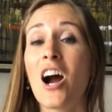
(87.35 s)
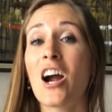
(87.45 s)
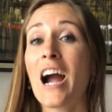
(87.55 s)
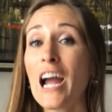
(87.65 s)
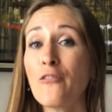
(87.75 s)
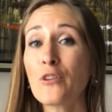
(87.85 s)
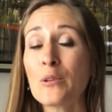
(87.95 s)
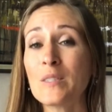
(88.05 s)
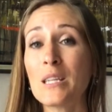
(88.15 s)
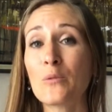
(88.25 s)
are high
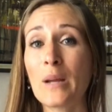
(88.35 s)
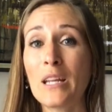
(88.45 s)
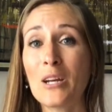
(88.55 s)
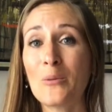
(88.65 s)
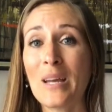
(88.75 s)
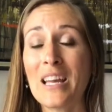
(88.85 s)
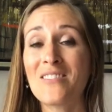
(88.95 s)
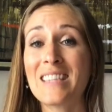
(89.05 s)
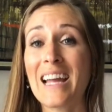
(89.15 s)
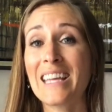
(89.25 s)
frequency radio
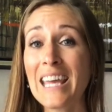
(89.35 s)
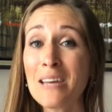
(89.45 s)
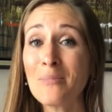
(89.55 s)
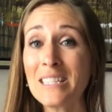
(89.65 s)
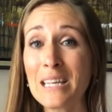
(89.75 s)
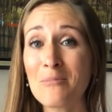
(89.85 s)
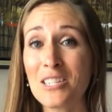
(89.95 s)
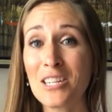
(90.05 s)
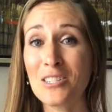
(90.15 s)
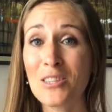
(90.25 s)
waves that can be
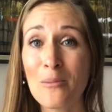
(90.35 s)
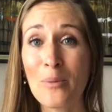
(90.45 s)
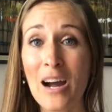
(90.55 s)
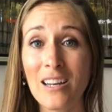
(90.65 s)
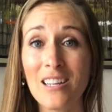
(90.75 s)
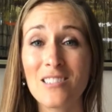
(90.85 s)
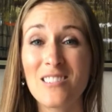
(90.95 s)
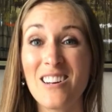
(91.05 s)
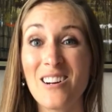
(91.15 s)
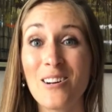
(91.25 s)
damaging to the body,
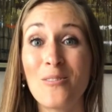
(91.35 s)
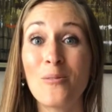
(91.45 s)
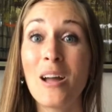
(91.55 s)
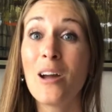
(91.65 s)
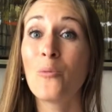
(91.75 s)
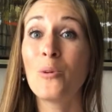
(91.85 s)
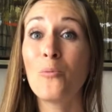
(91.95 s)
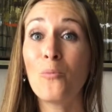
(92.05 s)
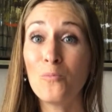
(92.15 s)
so we